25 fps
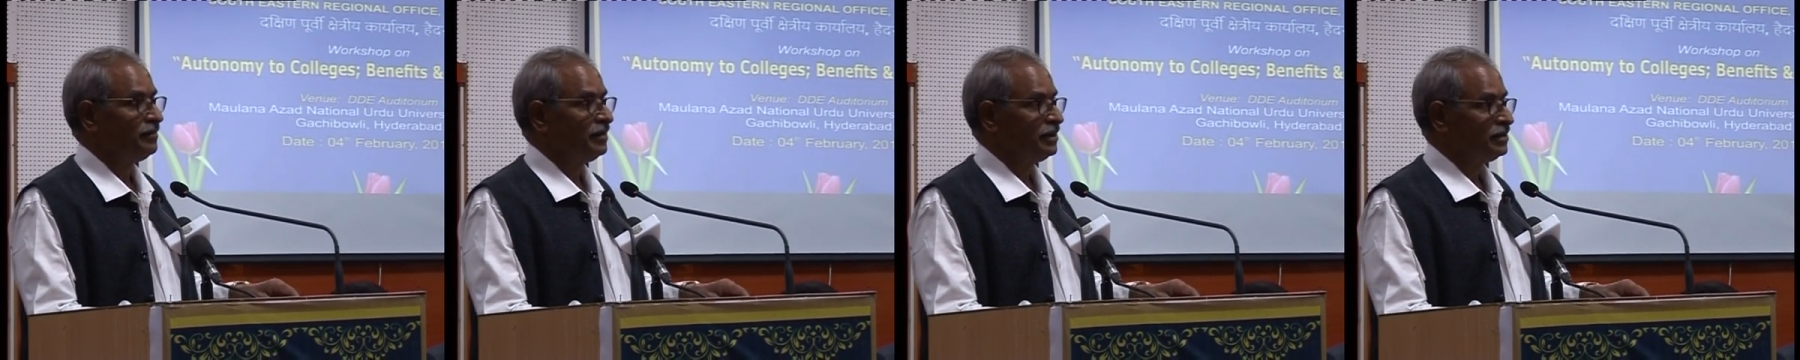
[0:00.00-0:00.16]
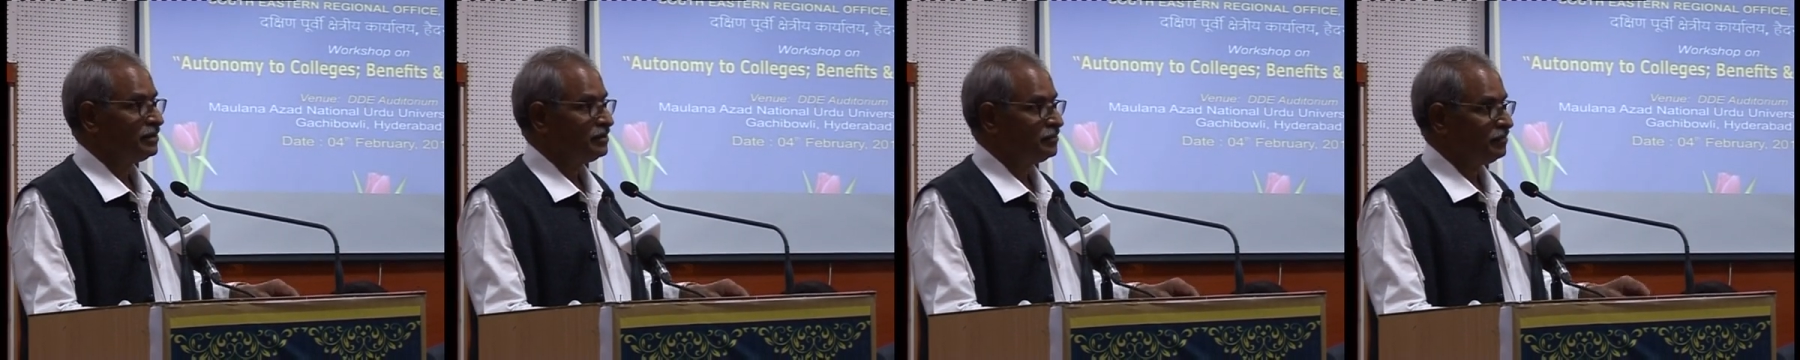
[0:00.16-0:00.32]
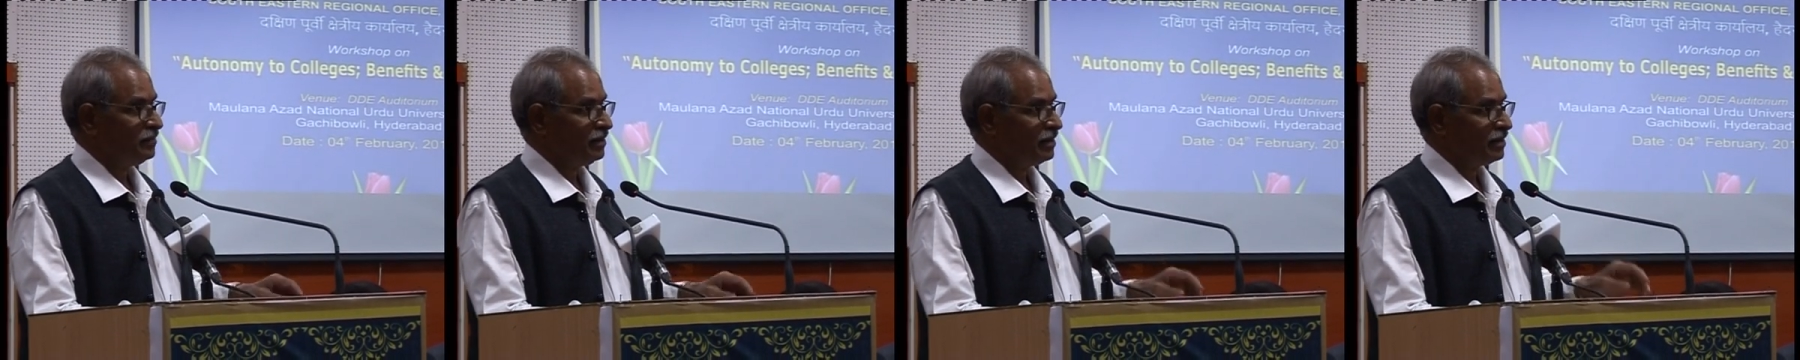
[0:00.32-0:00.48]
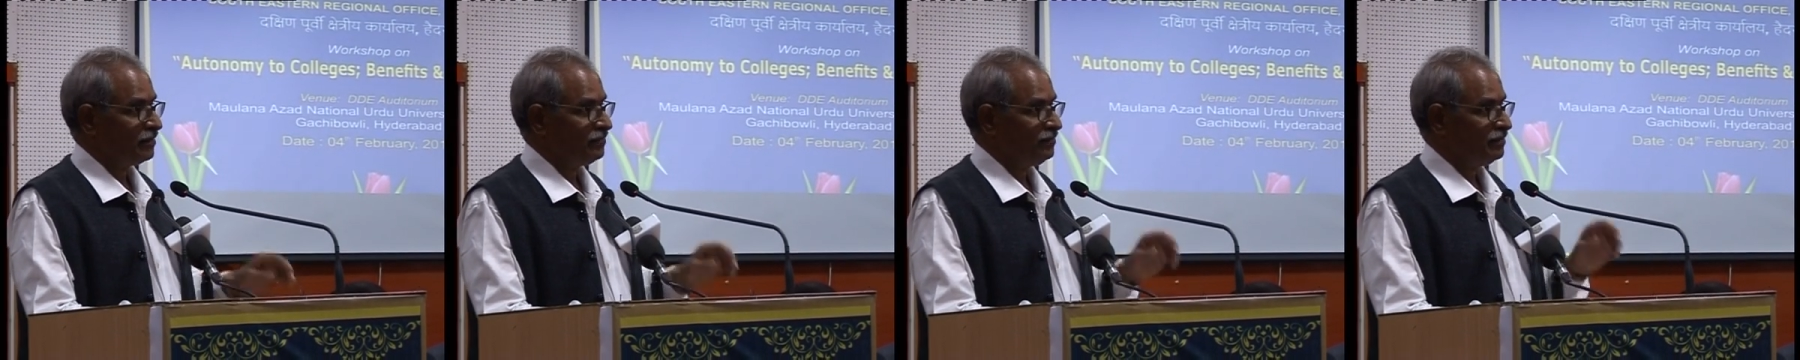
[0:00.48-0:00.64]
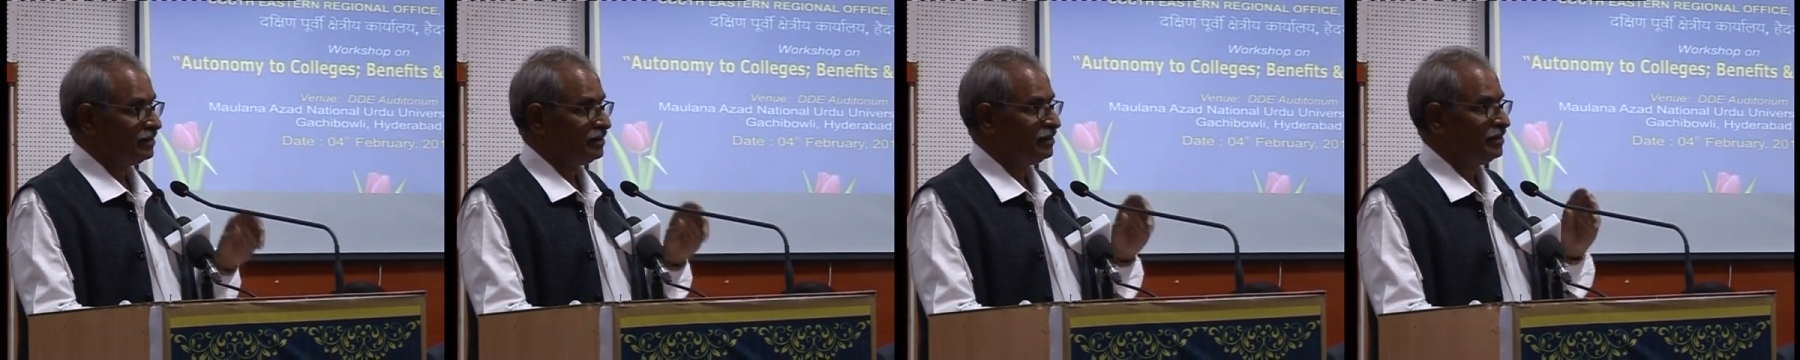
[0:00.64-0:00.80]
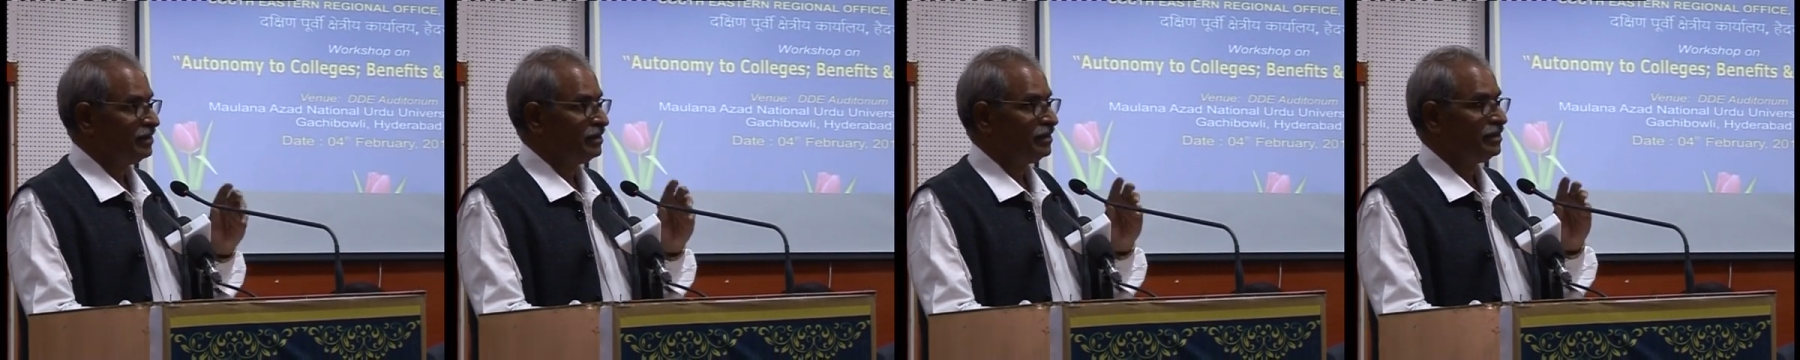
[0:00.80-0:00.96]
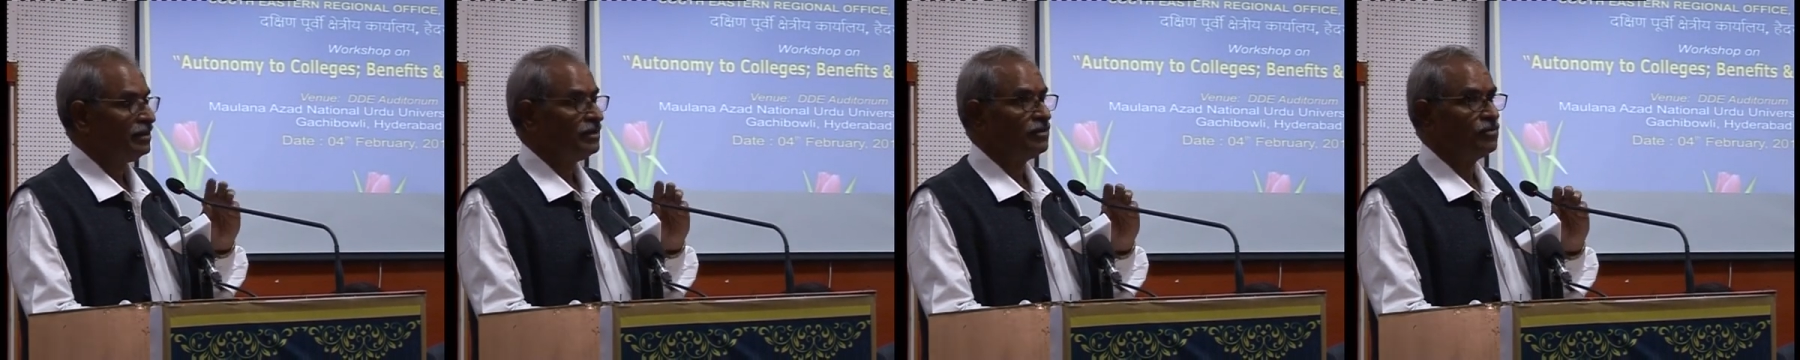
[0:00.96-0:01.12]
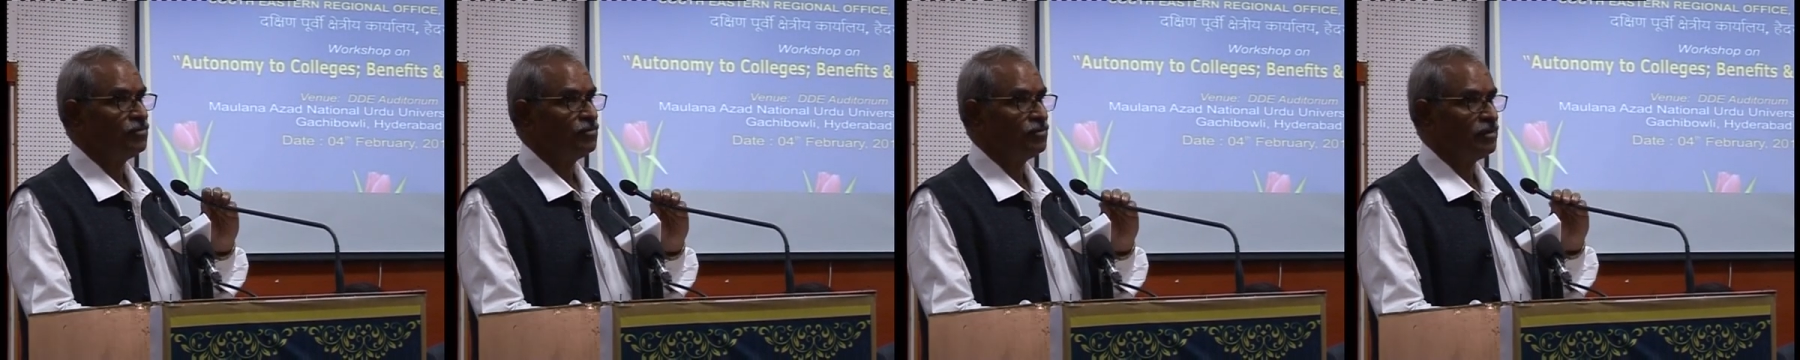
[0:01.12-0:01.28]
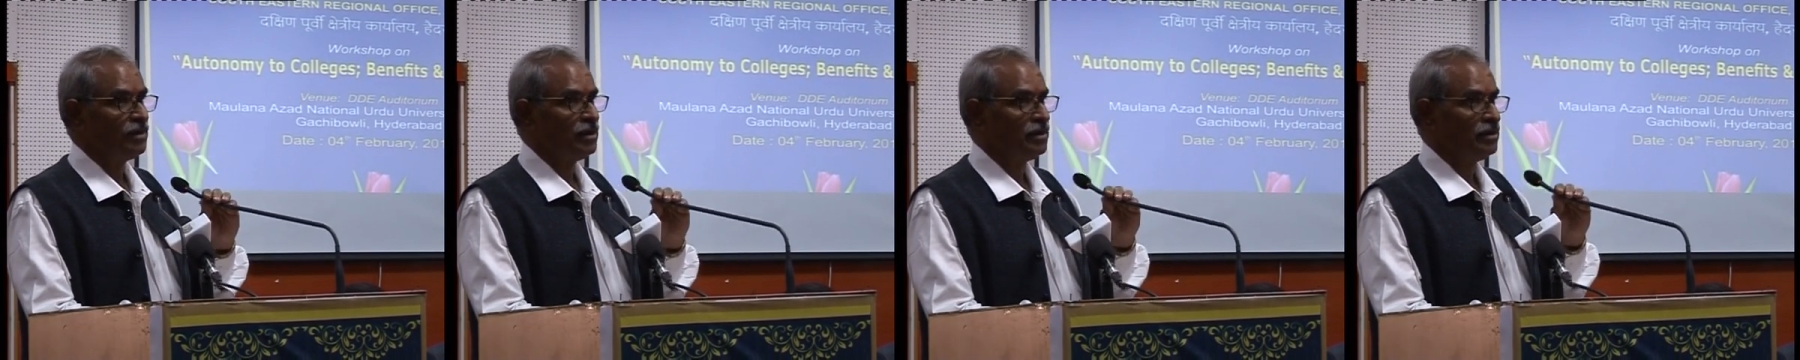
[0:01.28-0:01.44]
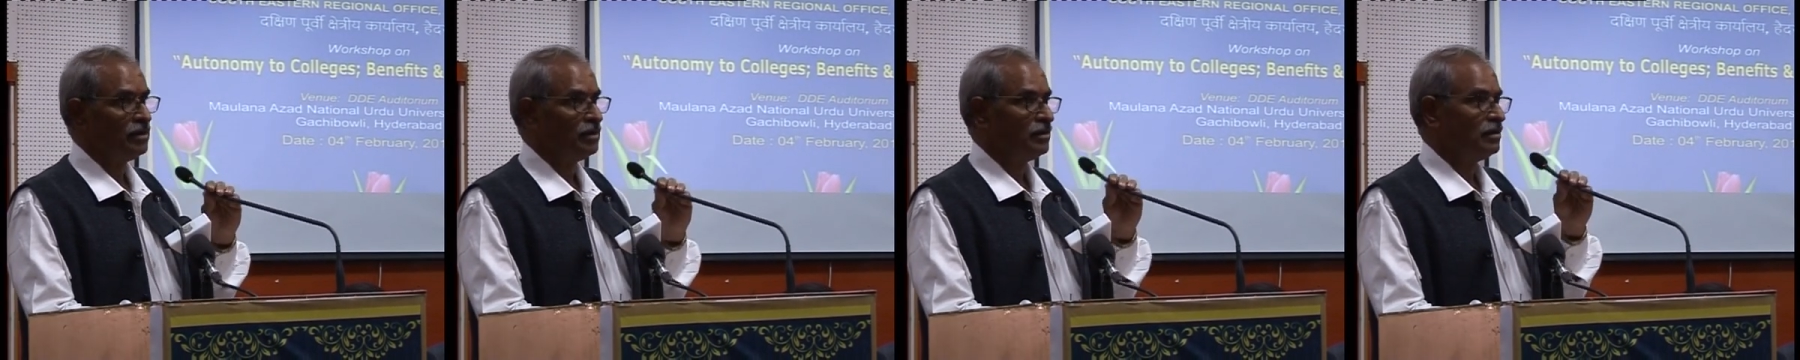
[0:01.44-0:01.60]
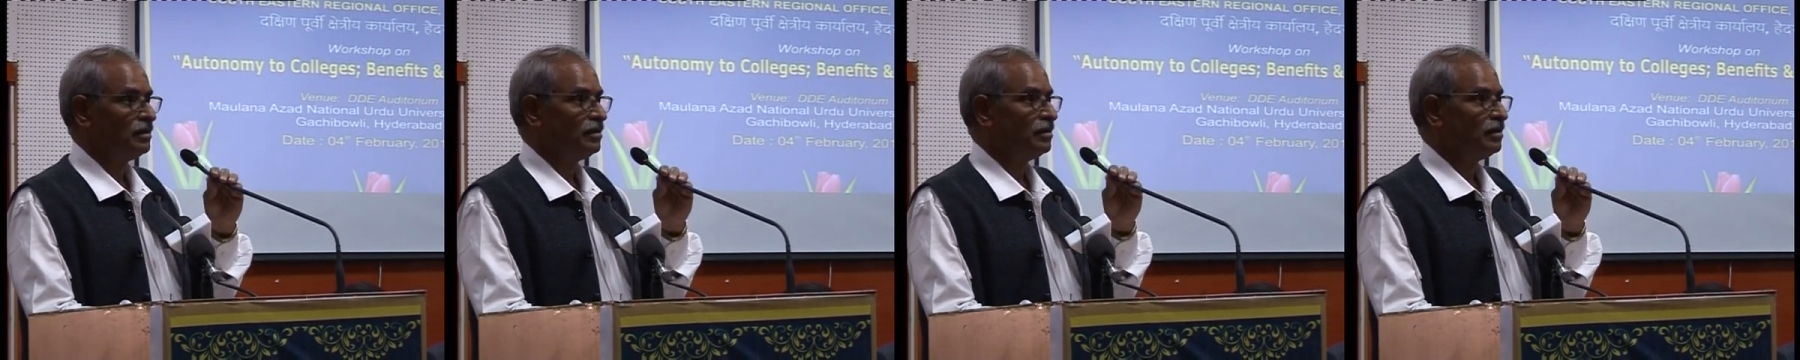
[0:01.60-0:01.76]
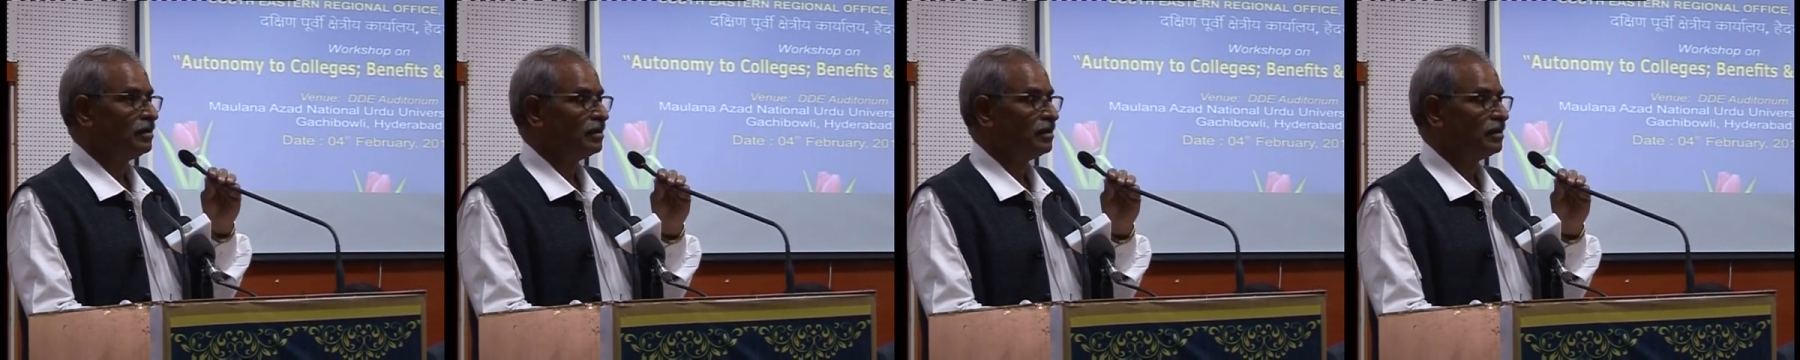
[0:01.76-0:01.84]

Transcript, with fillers: benchmark for the rural